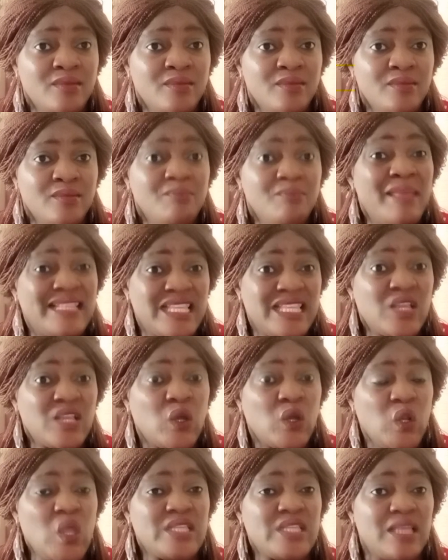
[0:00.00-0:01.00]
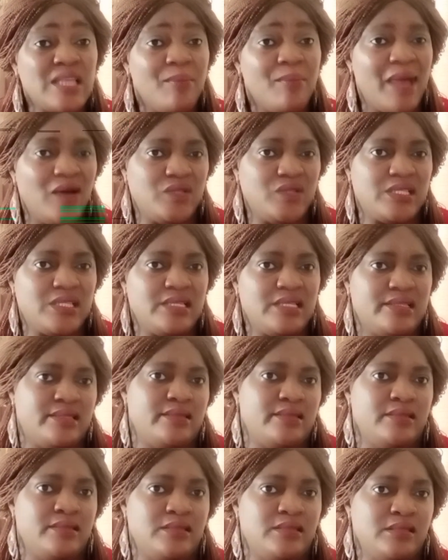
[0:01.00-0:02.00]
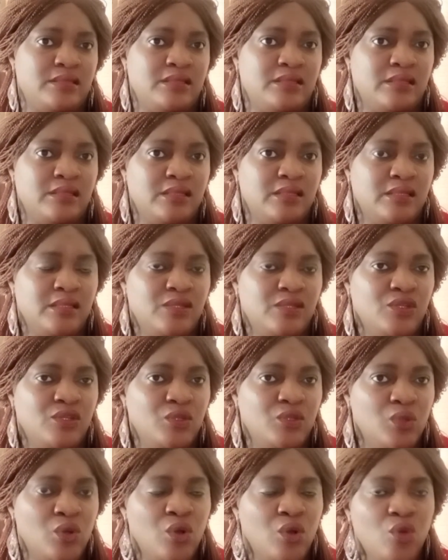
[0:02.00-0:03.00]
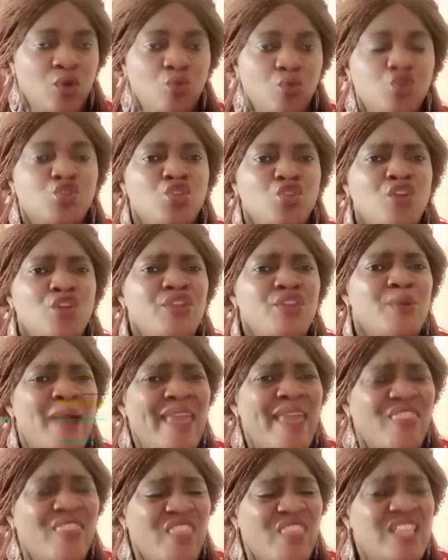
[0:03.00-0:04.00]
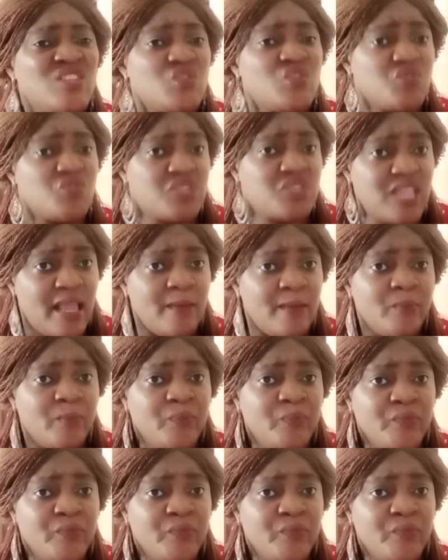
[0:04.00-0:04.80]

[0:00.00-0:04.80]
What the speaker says: Meticulous about it. You know, we should know the right things to say.